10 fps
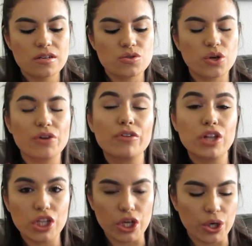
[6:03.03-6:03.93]
sort of
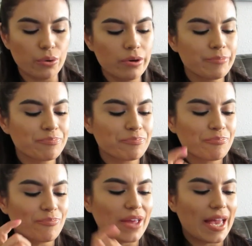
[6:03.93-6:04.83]
glow
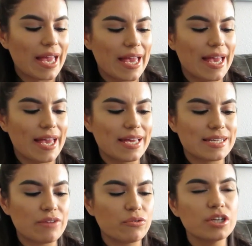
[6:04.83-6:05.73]

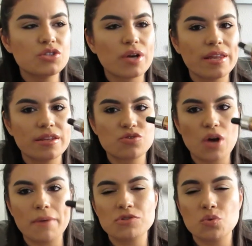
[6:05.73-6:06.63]
and I've only tried the
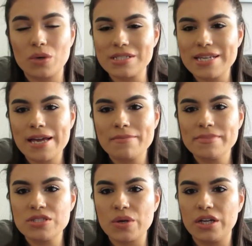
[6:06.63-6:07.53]
drops one
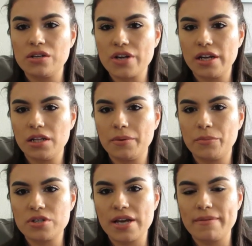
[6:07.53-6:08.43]
time so I need to try it a little bit
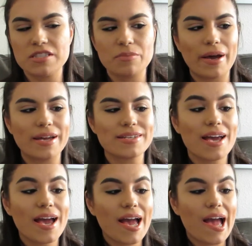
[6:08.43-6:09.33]
more times but
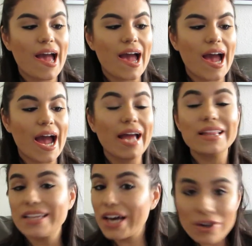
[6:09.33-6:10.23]
I
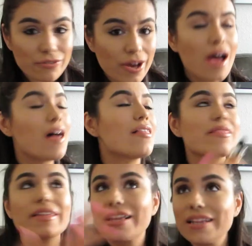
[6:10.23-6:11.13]
love
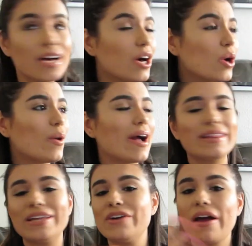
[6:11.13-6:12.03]
the glow I
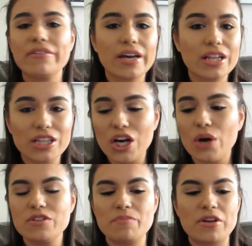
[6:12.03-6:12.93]
love having a
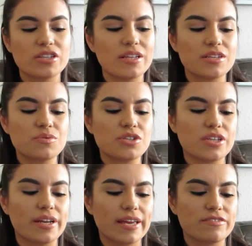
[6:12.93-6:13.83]
glow especially this one she
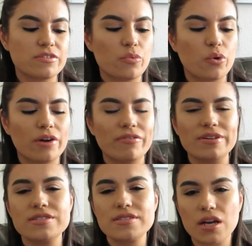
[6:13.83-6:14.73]
said it gives you more of
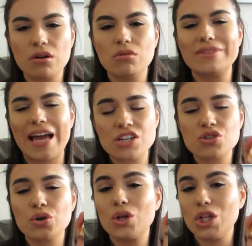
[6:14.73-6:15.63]
a subtle
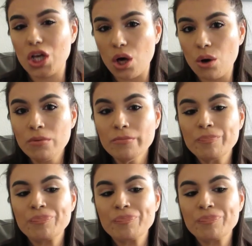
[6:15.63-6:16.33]
natural glow